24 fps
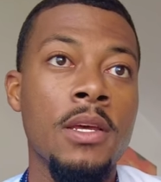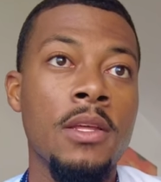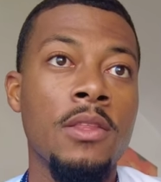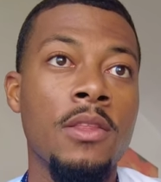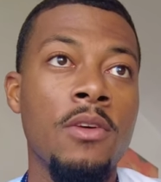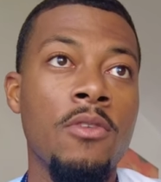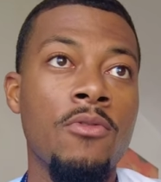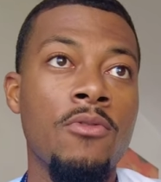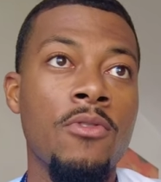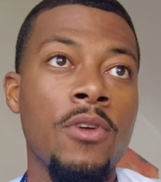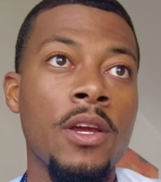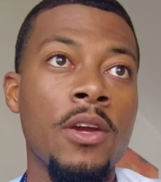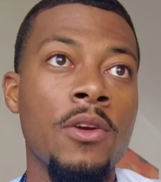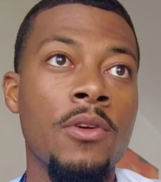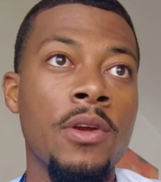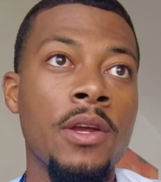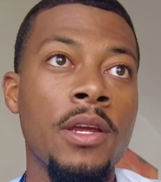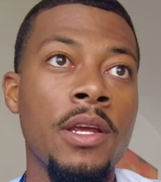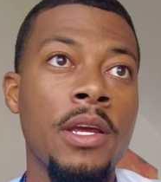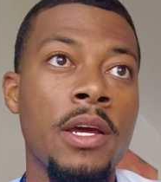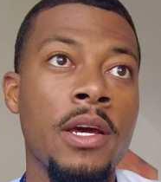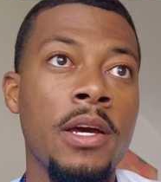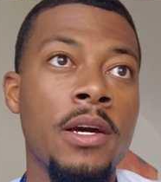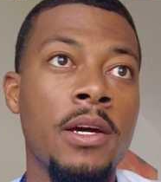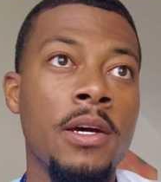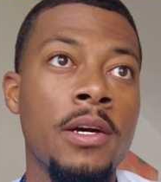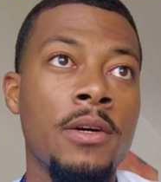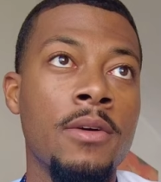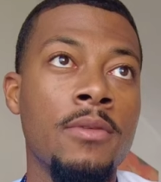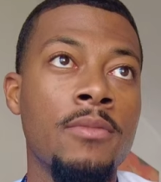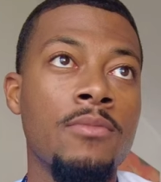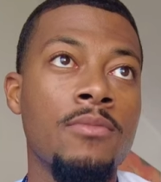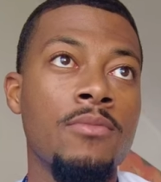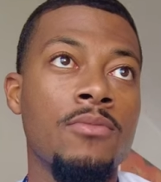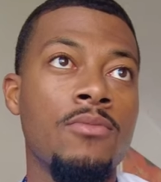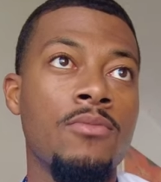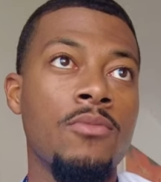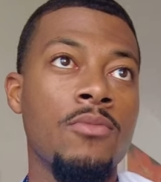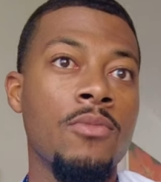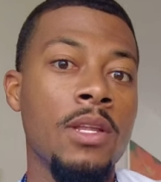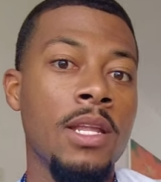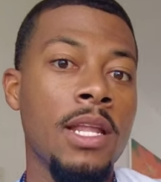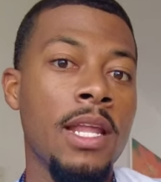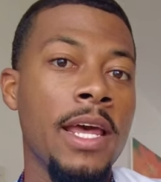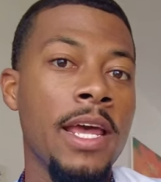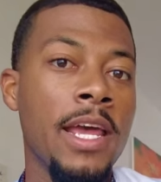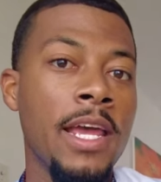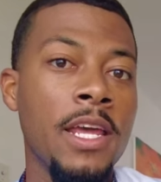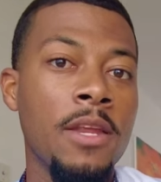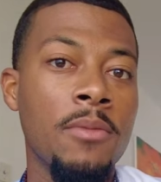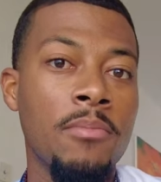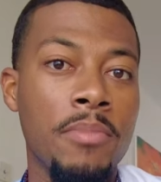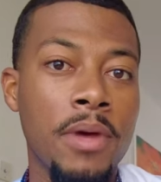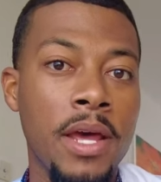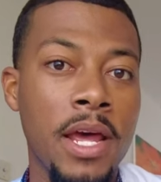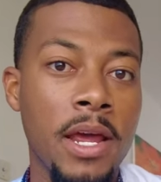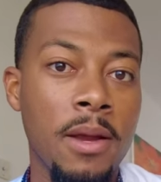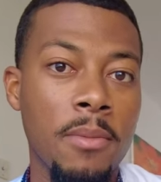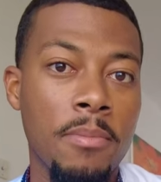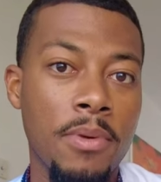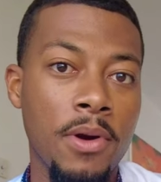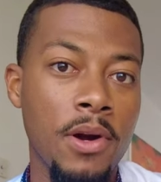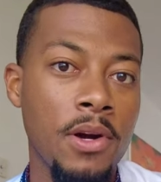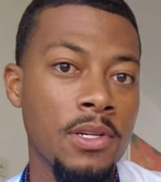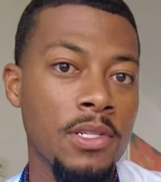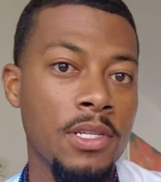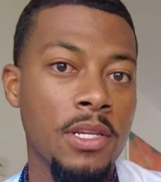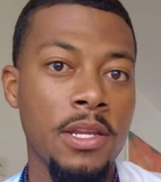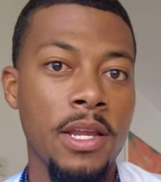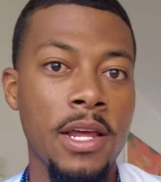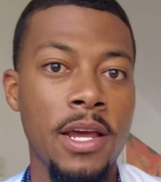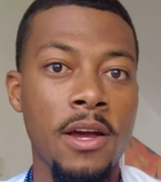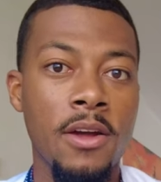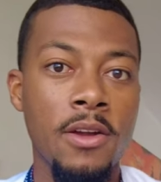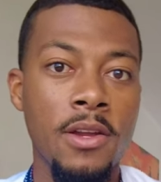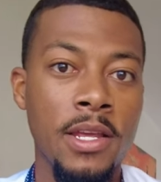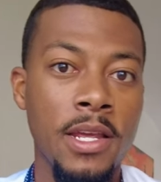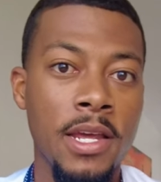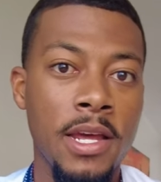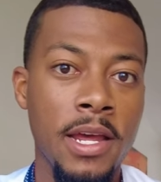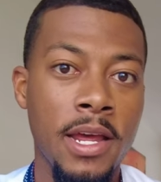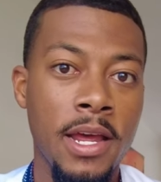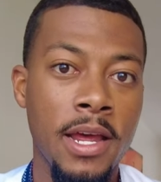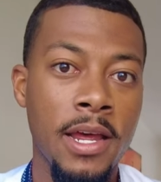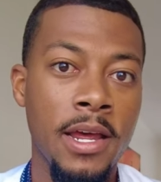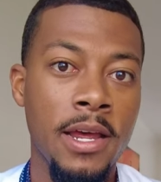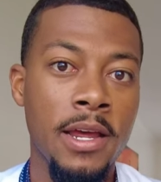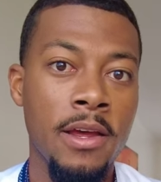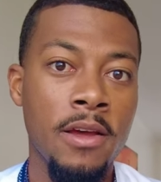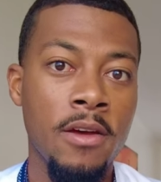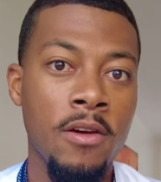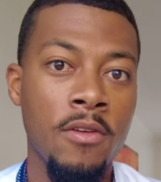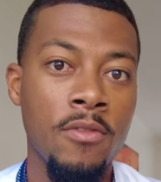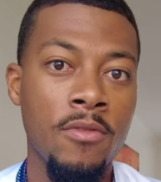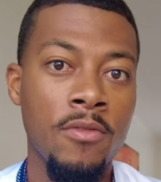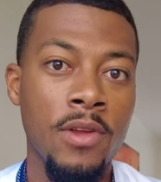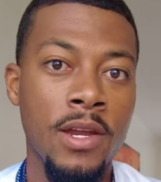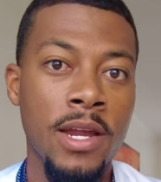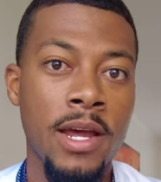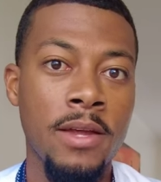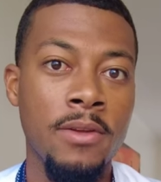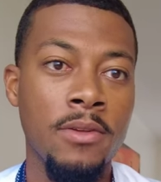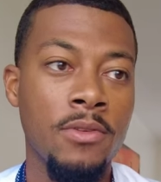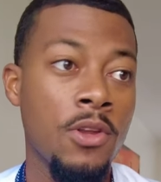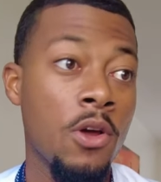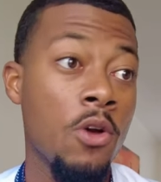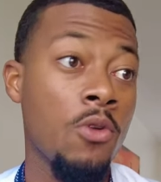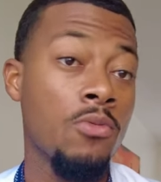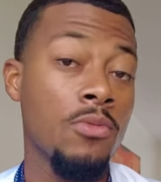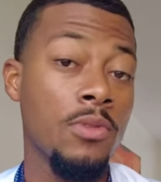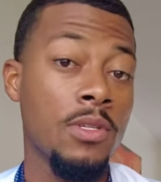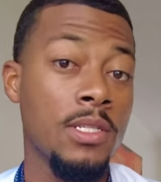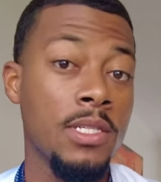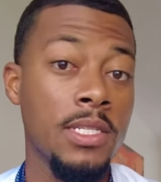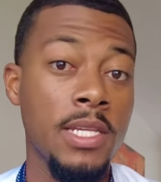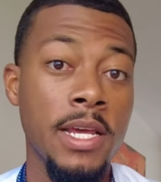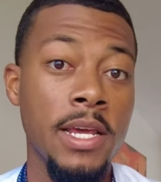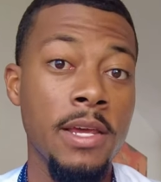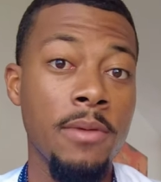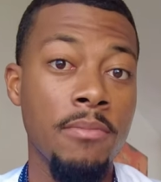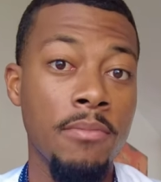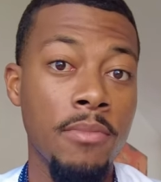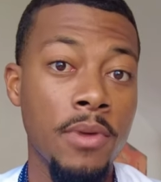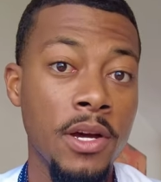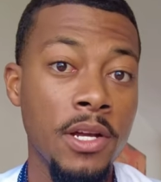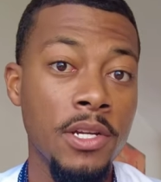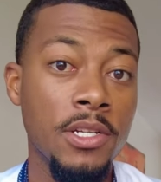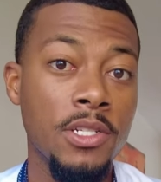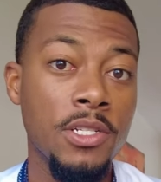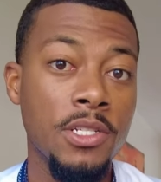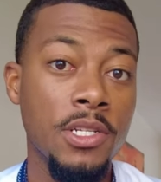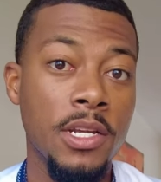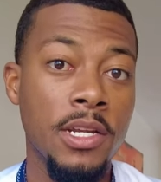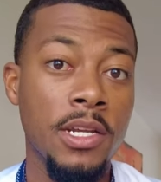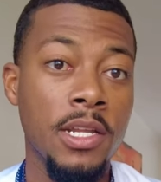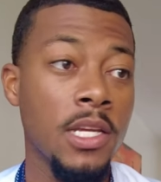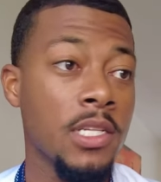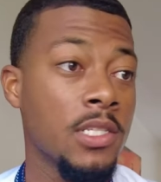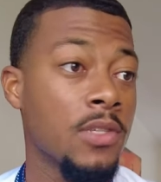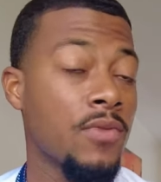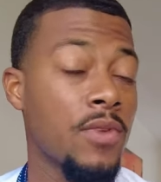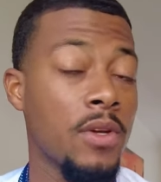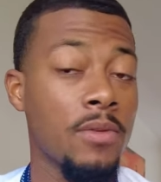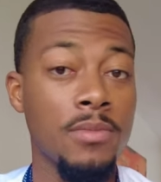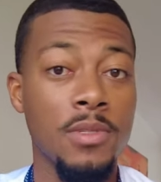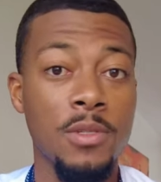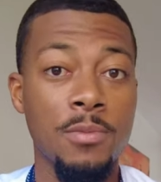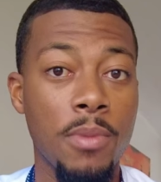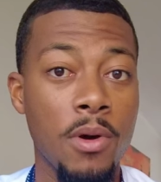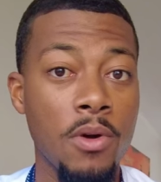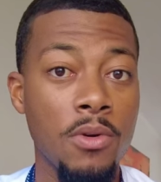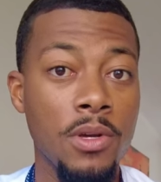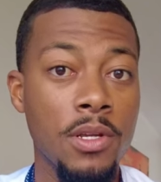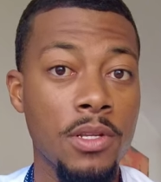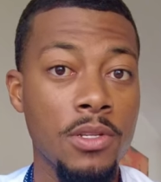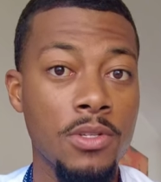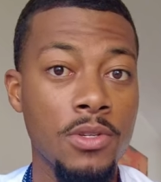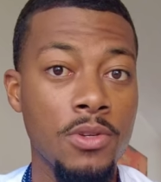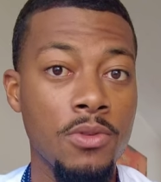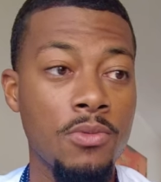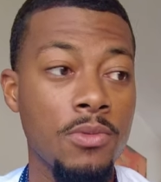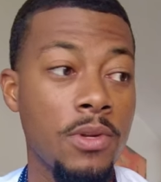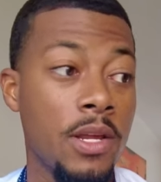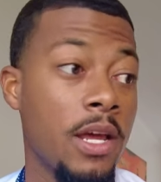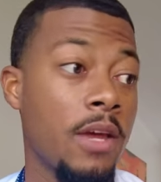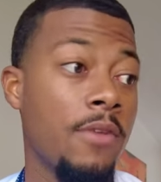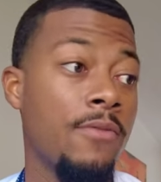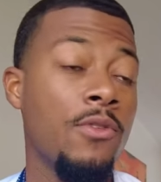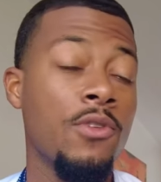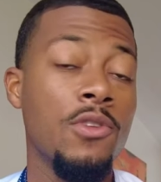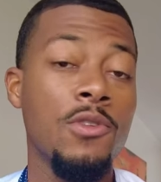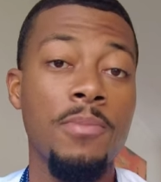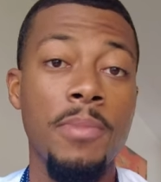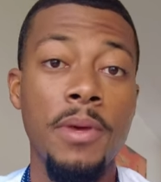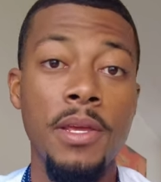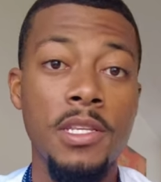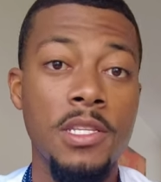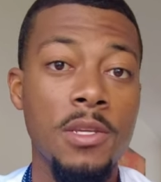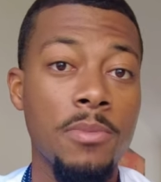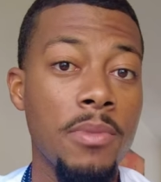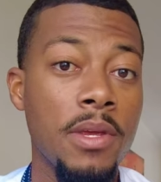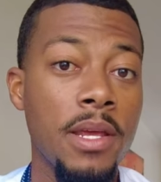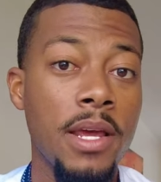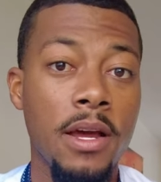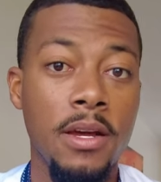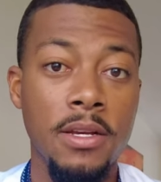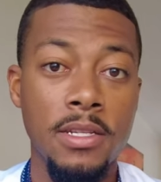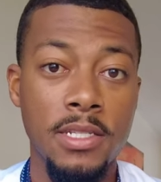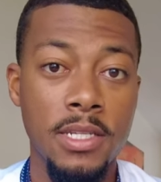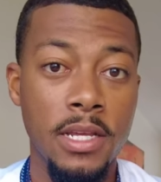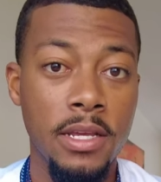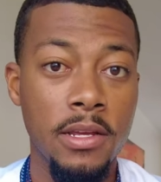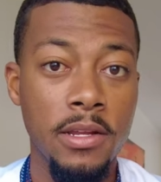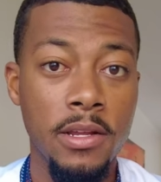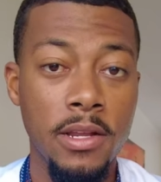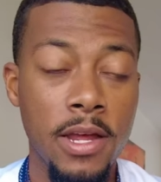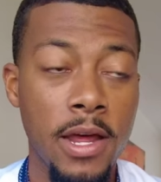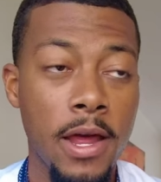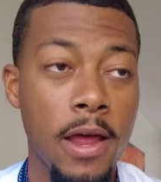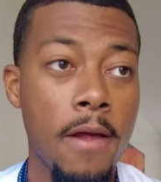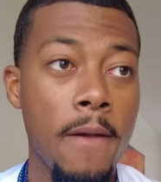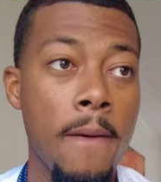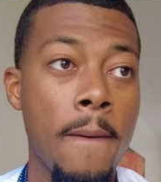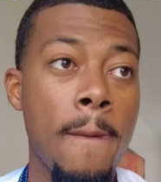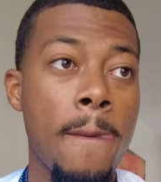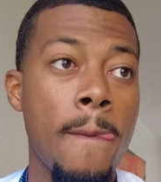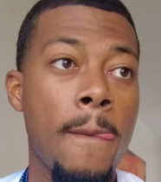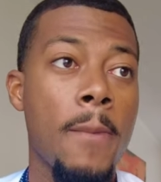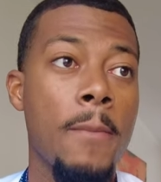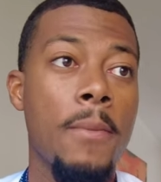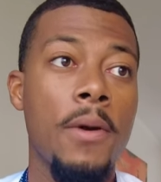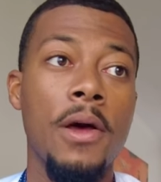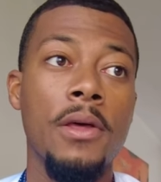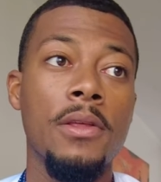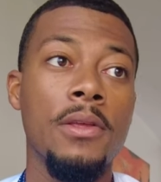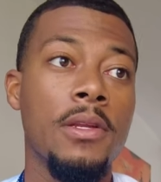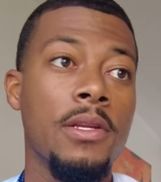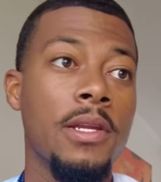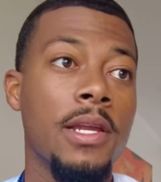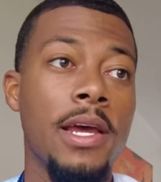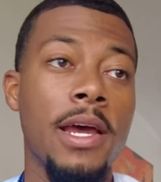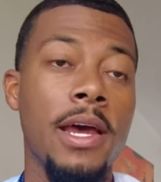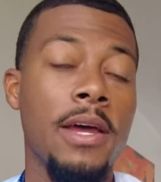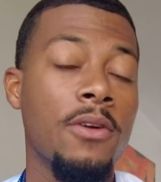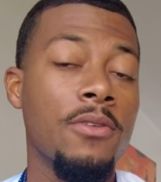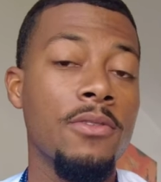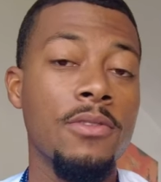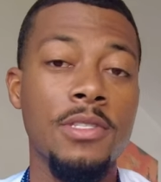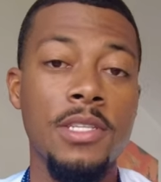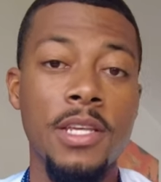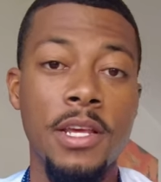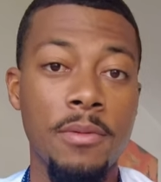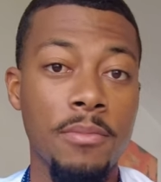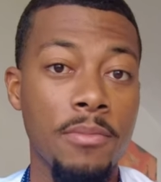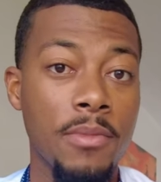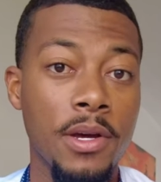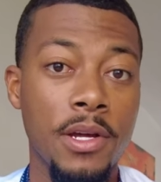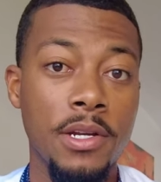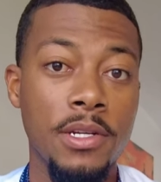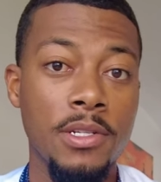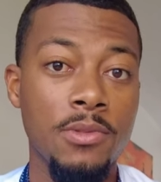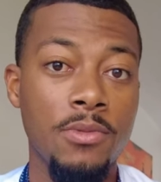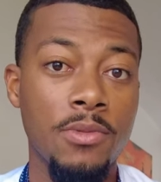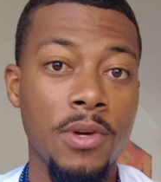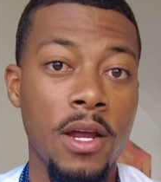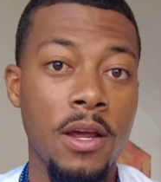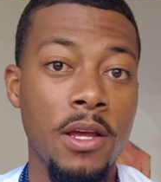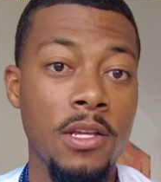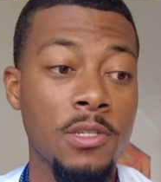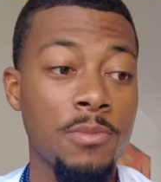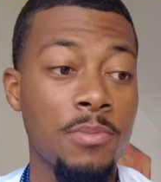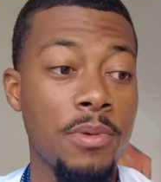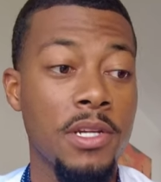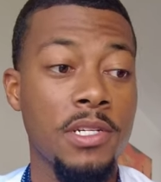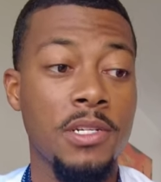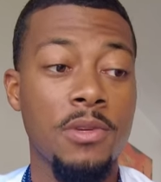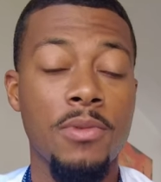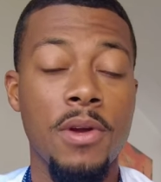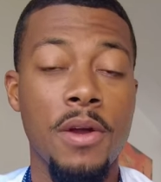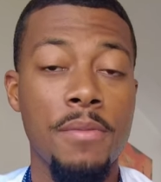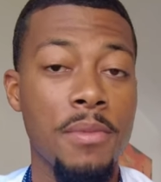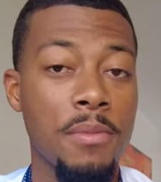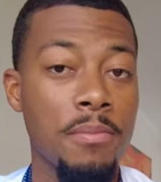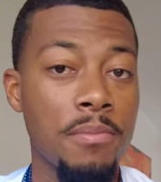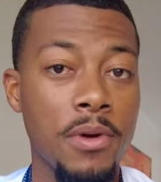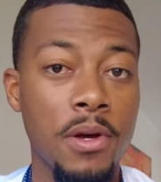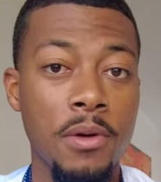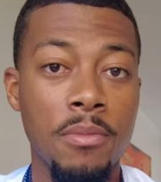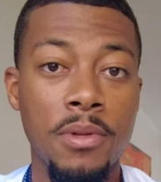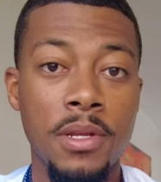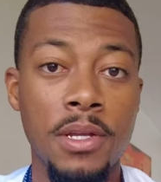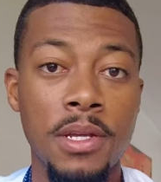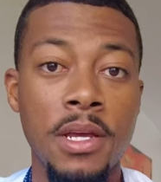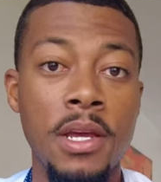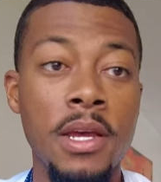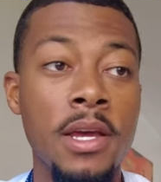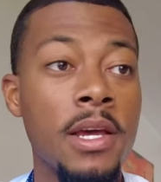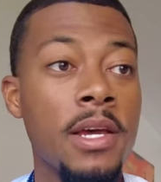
very laid-back personality I have, and I don't say much unless if I'm spoken to. Now, if you speak to me, I'll say a lot. But other than that, I don't say much, especially when I'm in public.